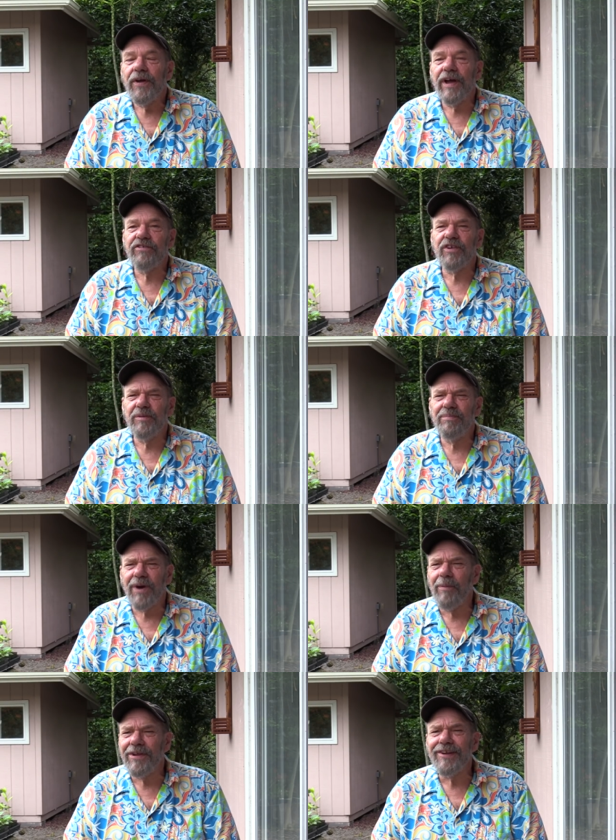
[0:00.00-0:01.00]
Actually,
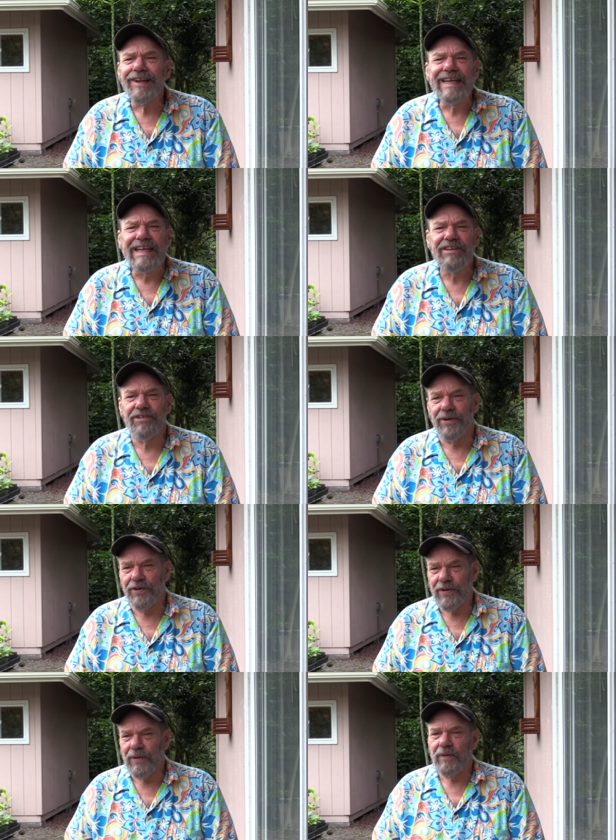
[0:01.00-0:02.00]
probably a little easier
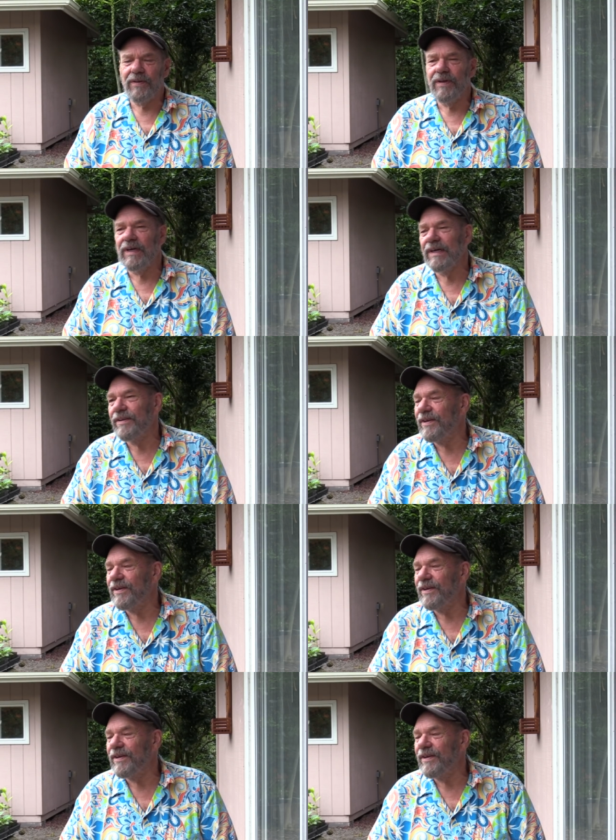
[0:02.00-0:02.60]
too uh,